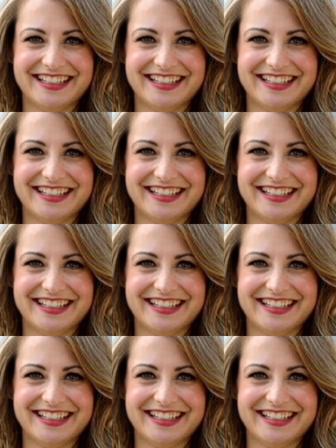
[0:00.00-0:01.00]

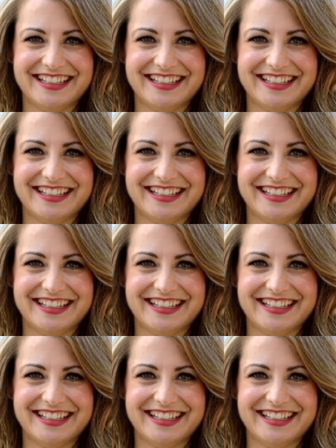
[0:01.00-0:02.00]

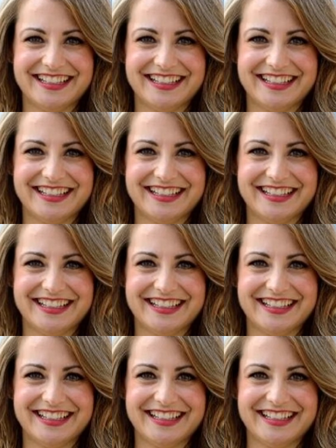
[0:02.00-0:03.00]

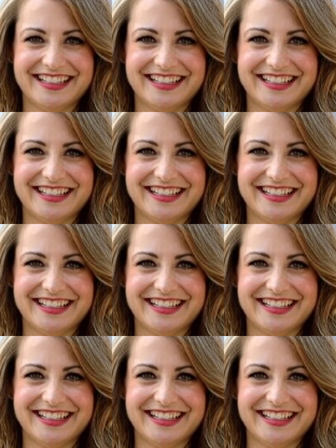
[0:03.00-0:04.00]

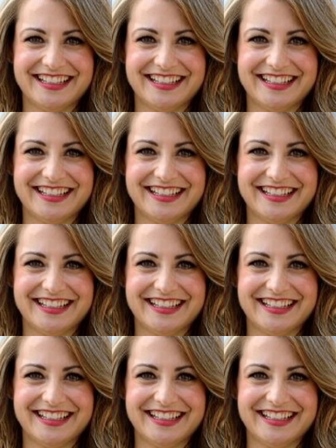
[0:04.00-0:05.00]

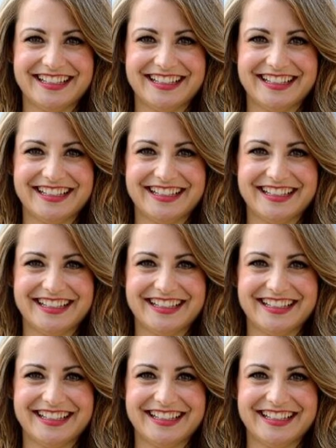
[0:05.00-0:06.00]

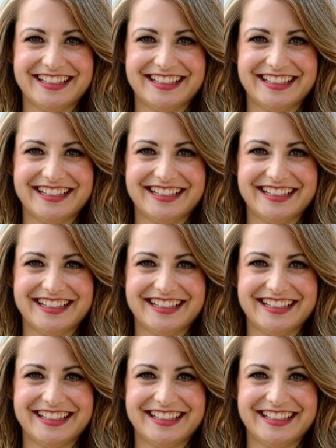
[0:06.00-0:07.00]

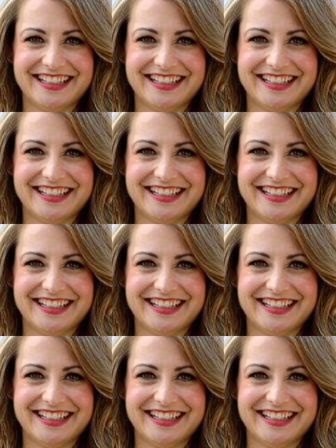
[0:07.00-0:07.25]
[no speech]